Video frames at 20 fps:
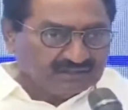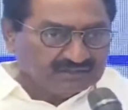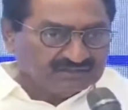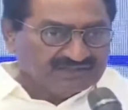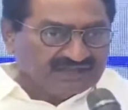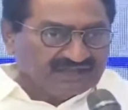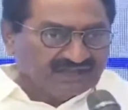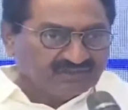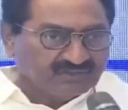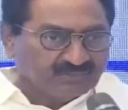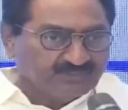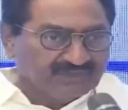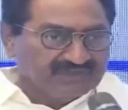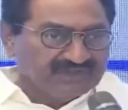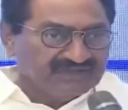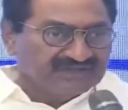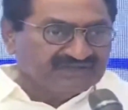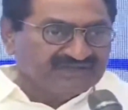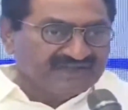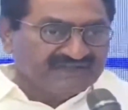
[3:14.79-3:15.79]
They have to bring
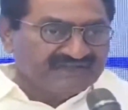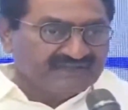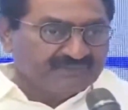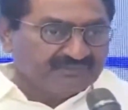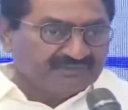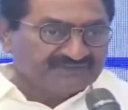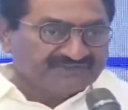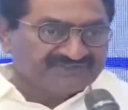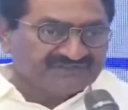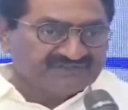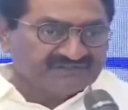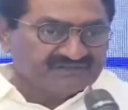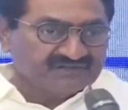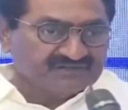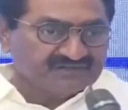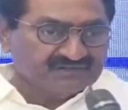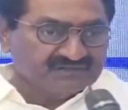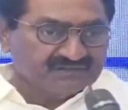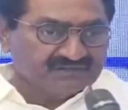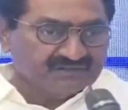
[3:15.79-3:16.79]
it 90%. It's
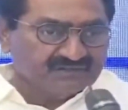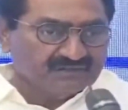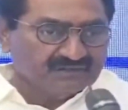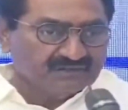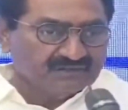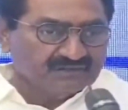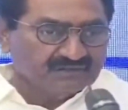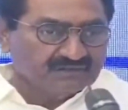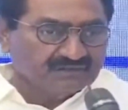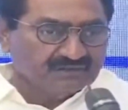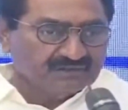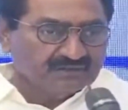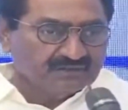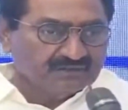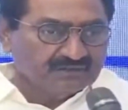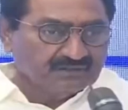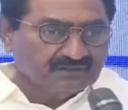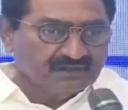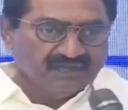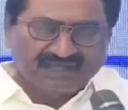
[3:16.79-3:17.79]
not been signed
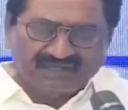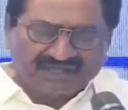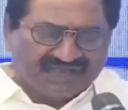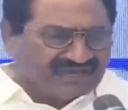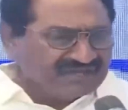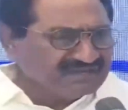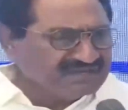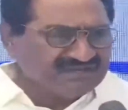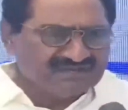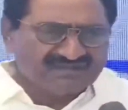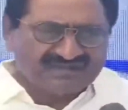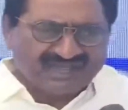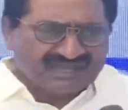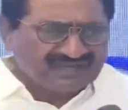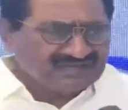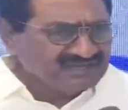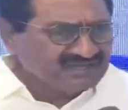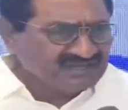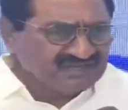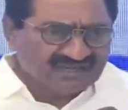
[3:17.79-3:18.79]
by...
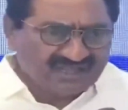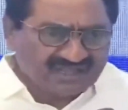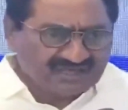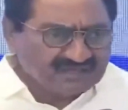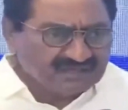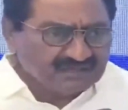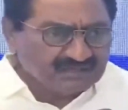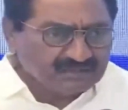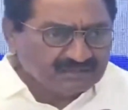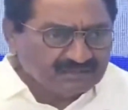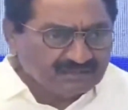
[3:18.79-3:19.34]
None.